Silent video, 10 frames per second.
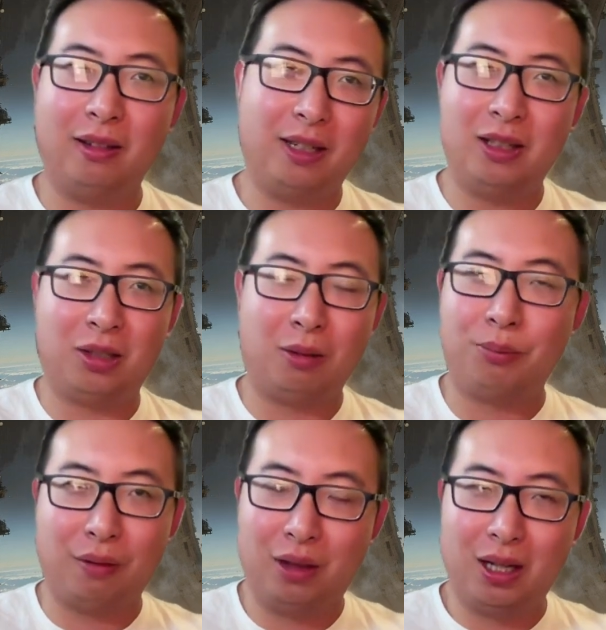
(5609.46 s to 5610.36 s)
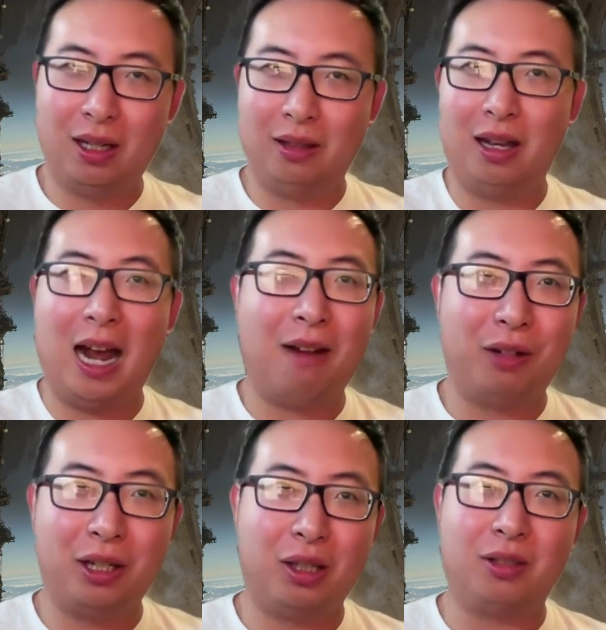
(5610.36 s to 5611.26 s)
in terms of the
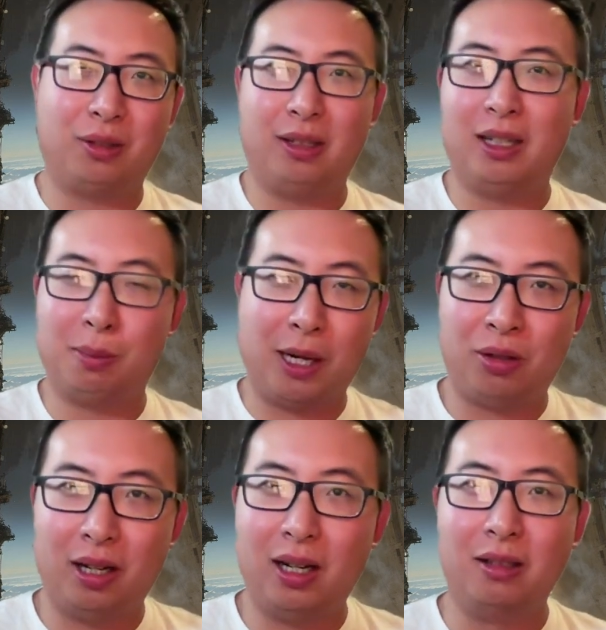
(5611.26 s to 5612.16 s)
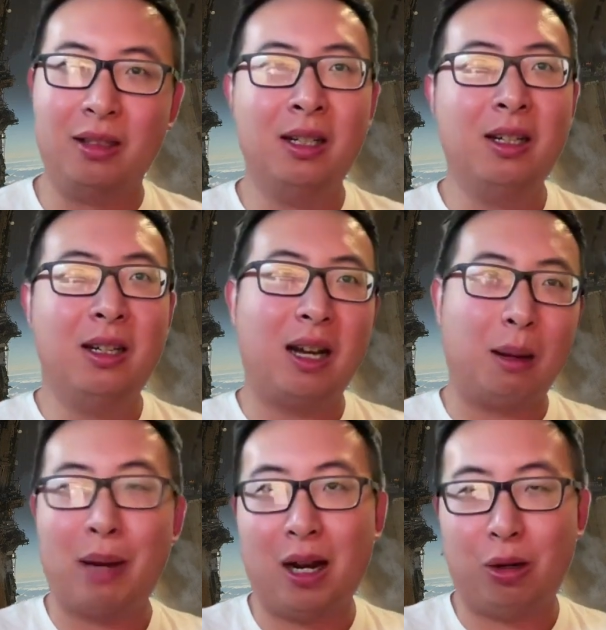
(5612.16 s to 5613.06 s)
averages, especially in
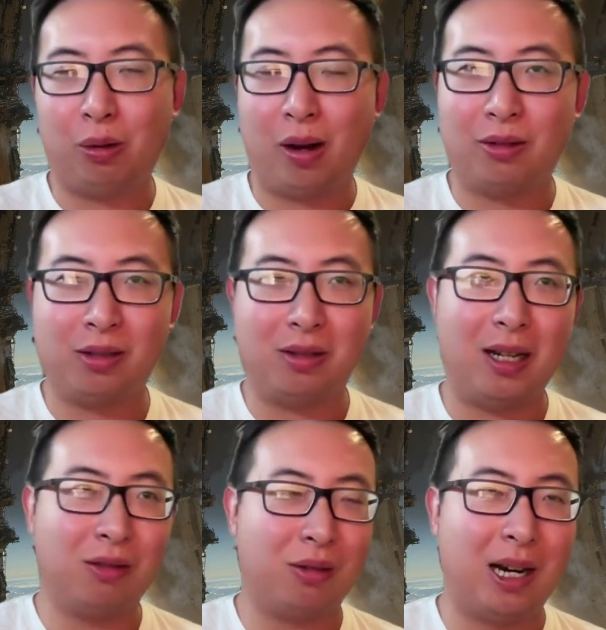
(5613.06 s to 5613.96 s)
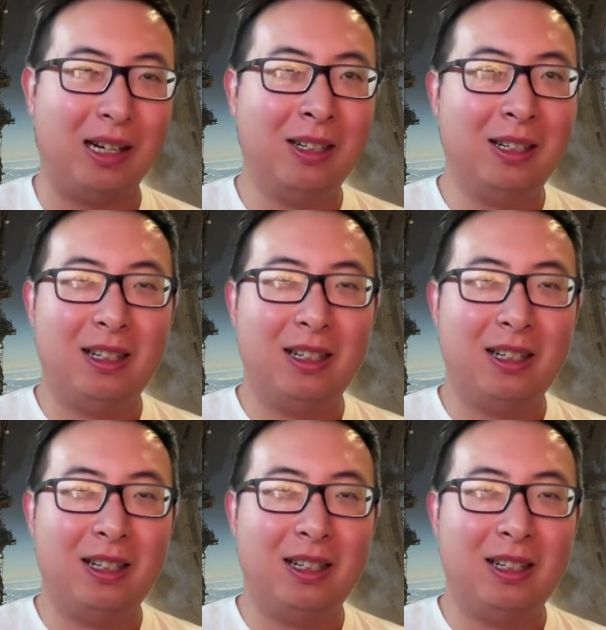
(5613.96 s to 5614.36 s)
battleground states, right?